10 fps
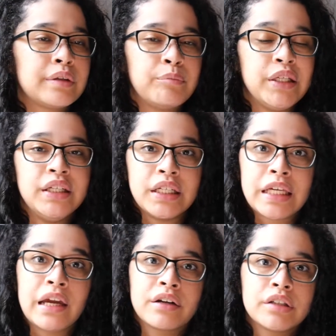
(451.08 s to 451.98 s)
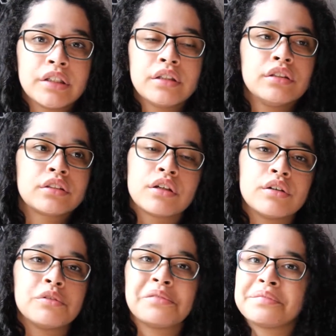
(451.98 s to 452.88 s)
being a Karen,
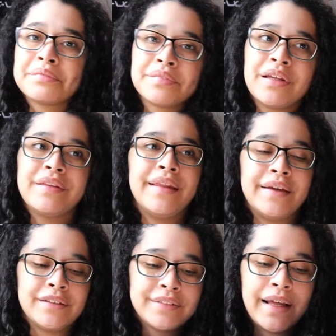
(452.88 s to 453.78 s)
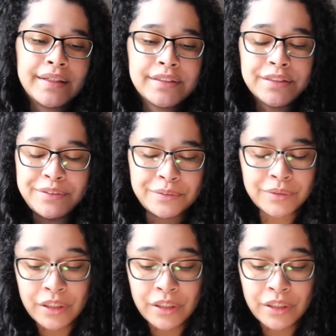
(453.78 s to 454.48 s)
so there's that too.